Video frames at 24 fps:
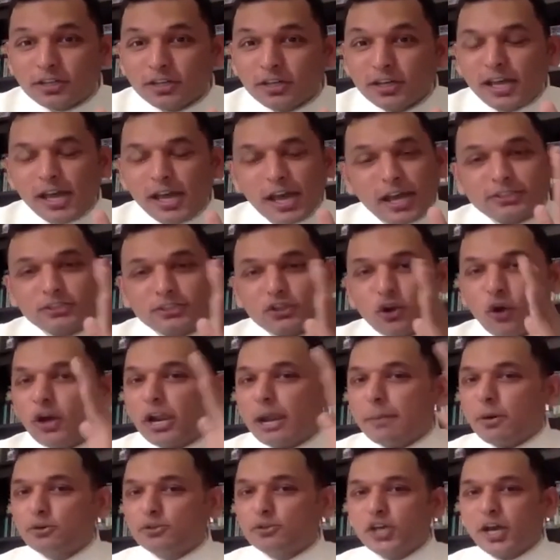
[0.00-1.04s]
It's all
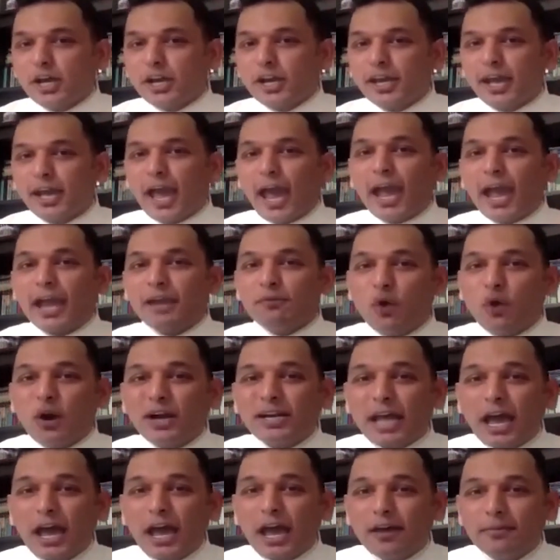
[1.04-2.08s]
about sharing. And what
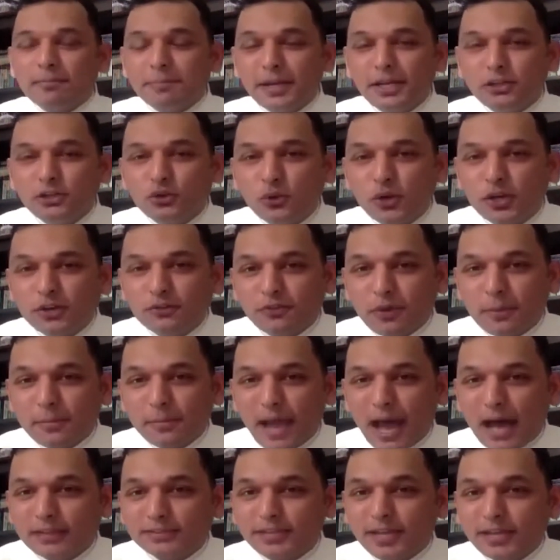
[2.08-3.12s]
I have been doing from
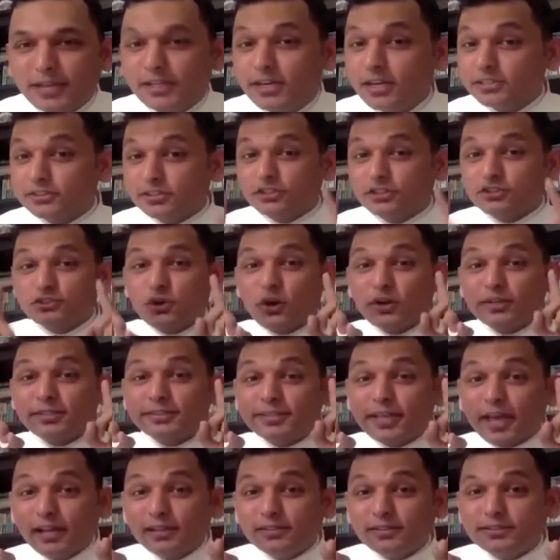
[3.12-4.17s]
last 10 years is not
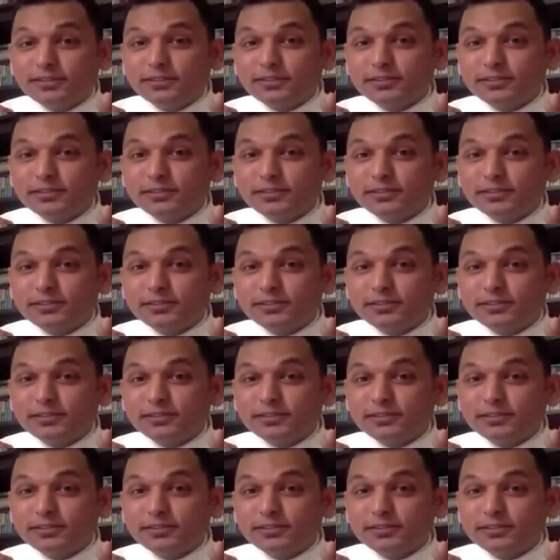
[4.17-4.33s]
sales.